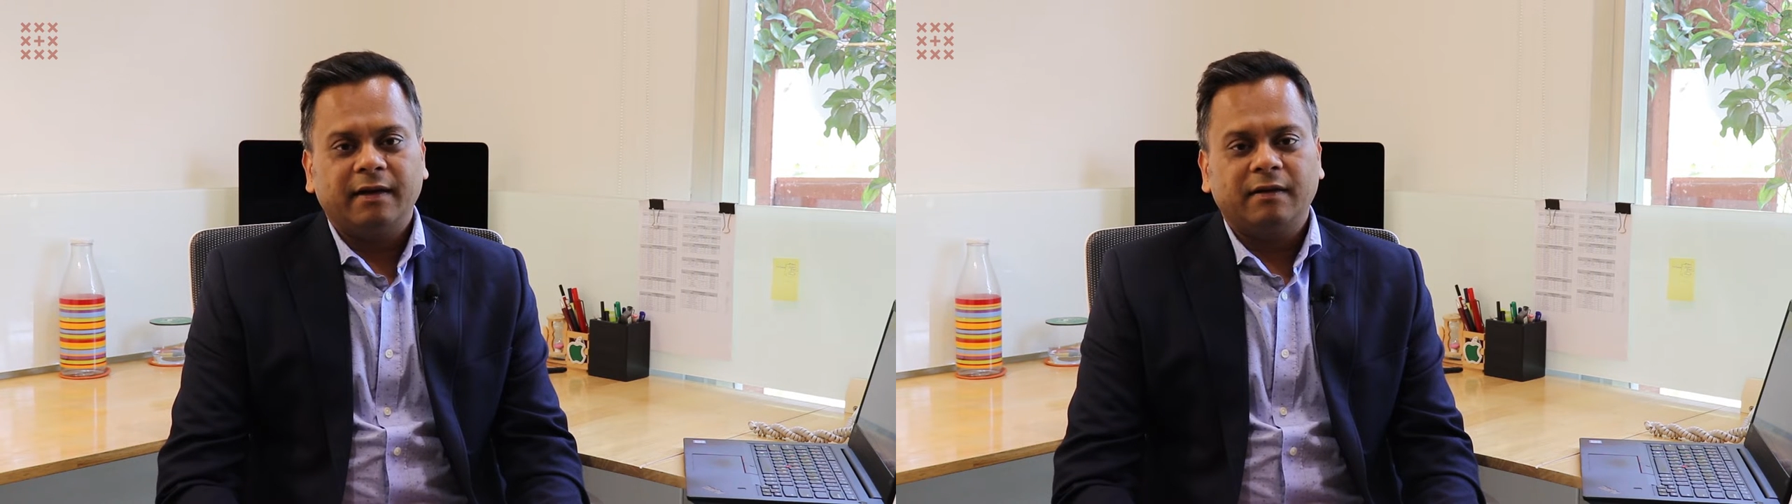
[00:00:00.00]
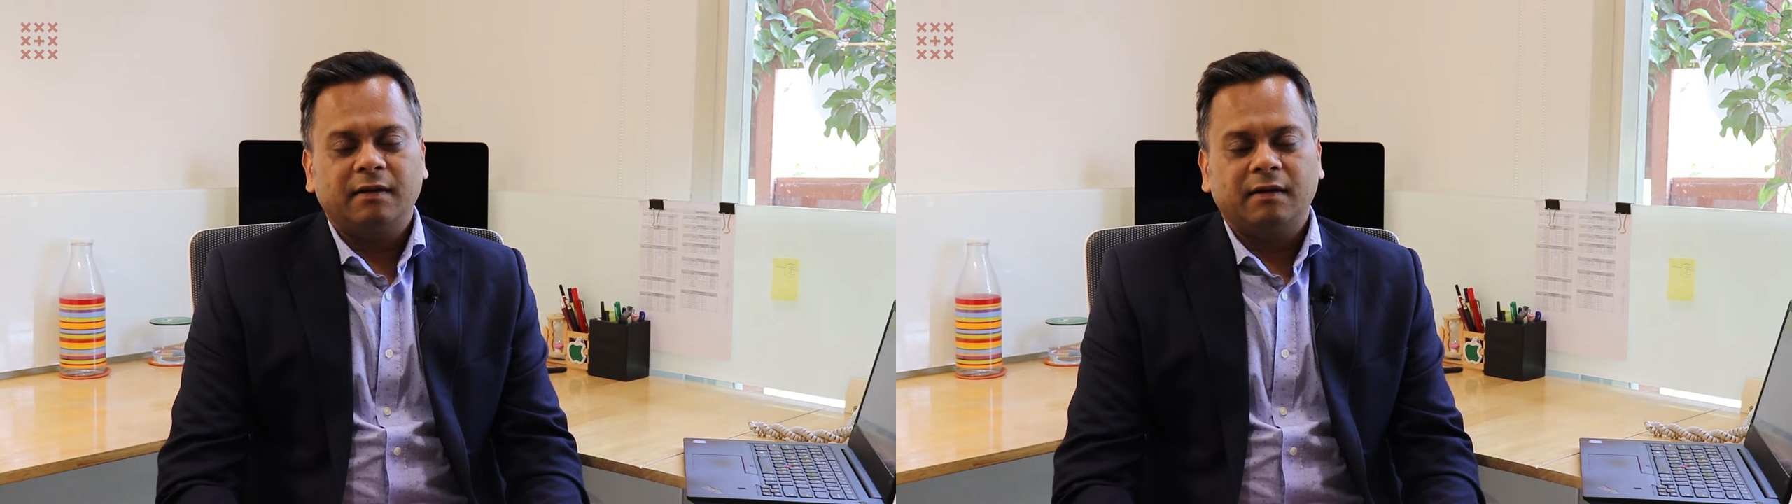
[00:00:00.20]

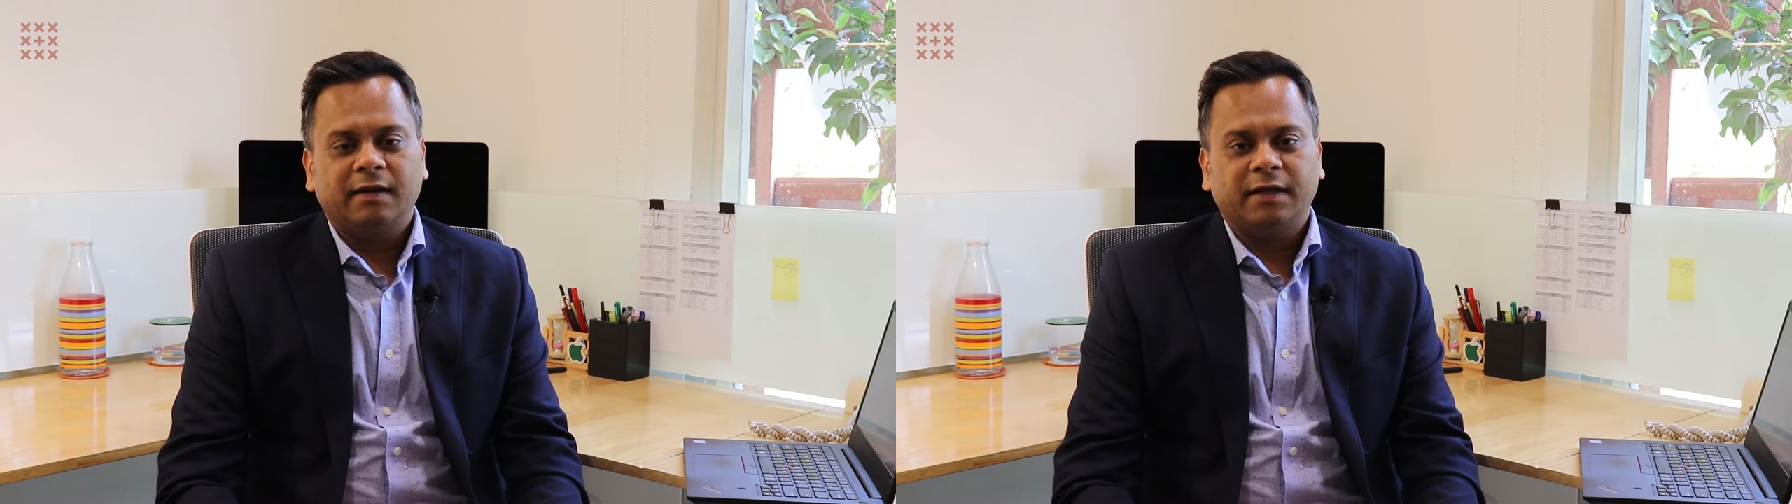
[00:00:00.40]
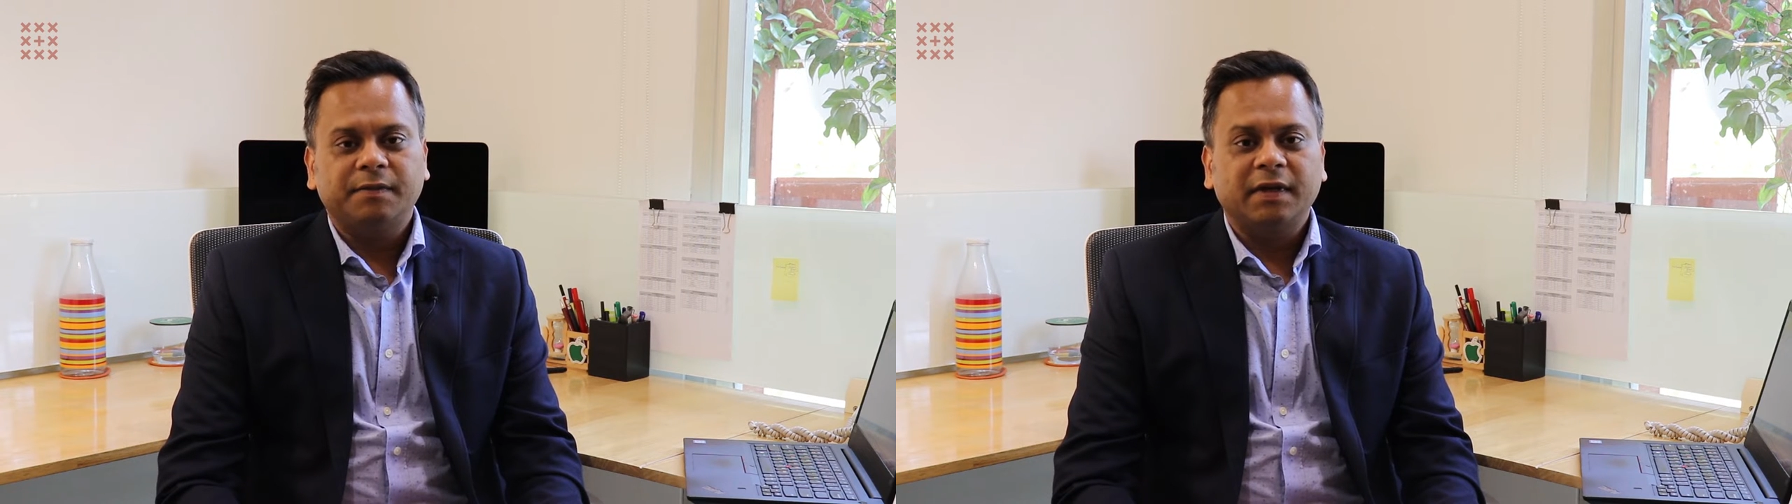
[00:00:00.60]
and
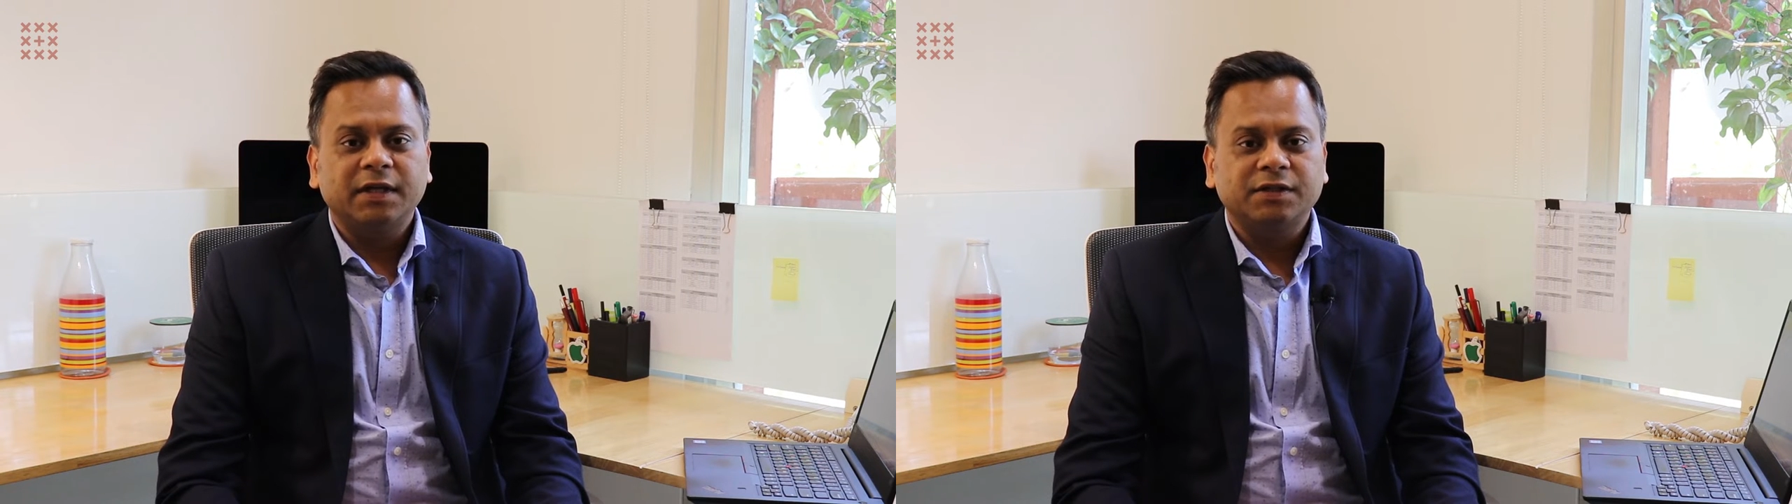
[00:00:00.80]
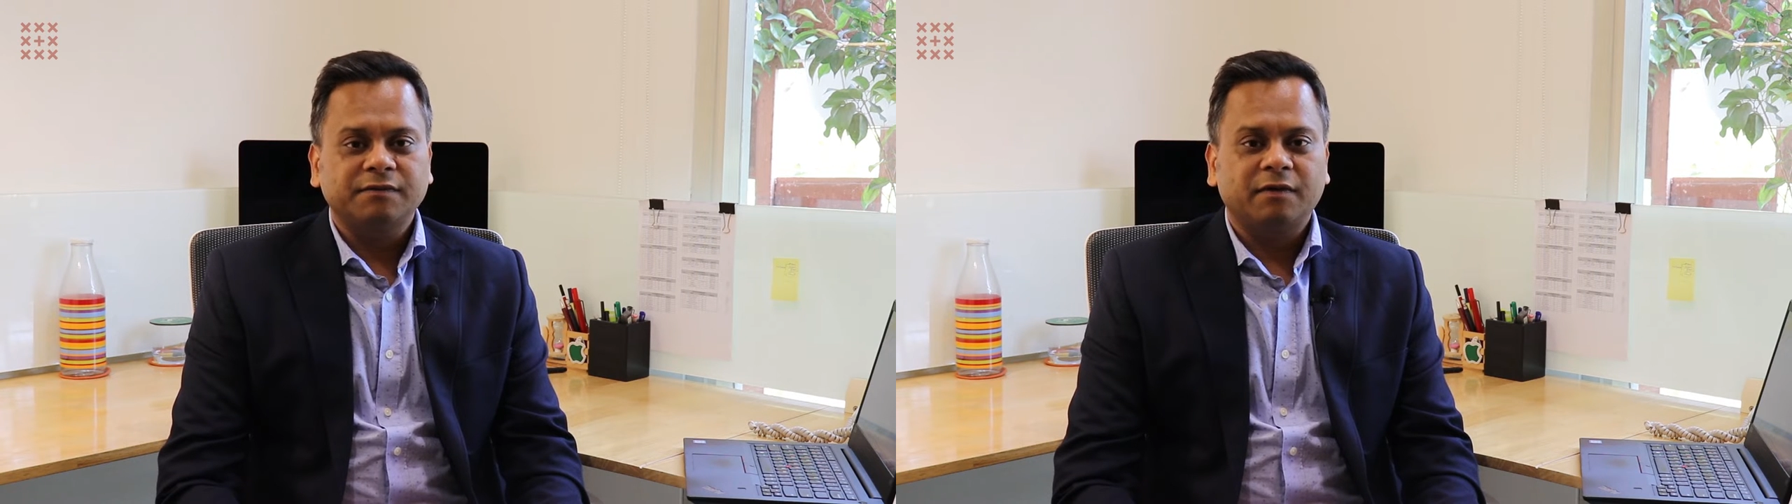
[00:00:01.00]
the
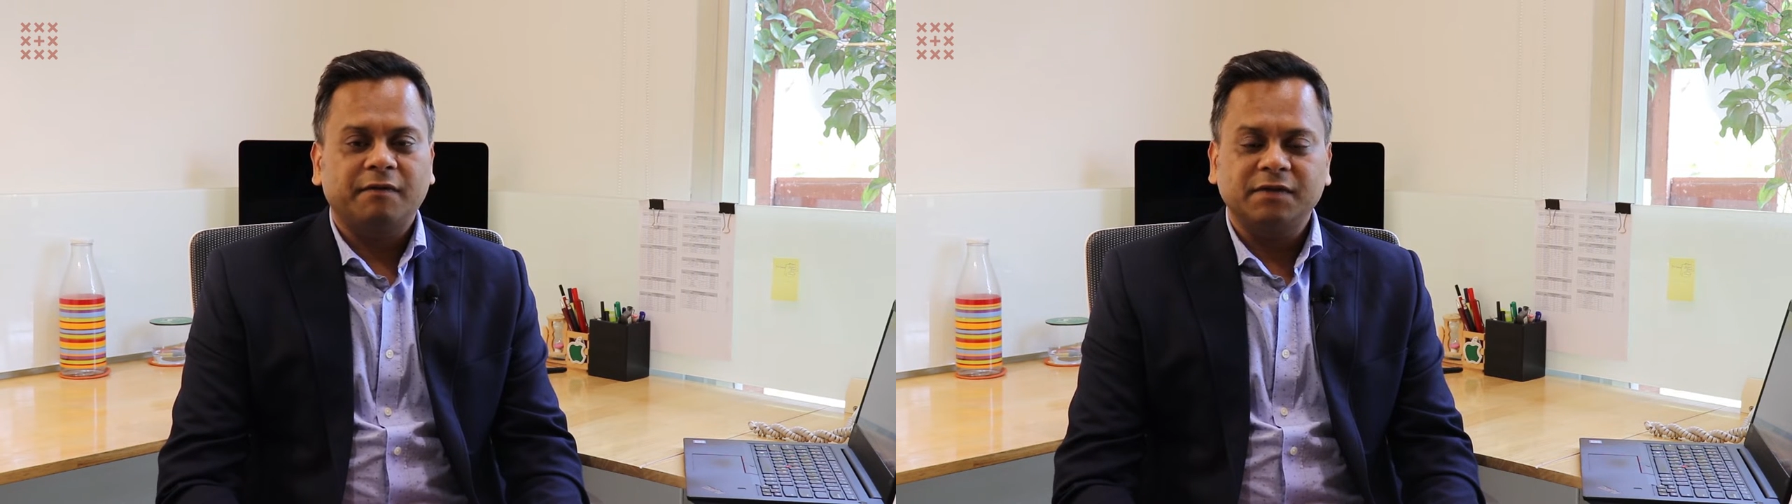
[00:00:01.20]
expectations are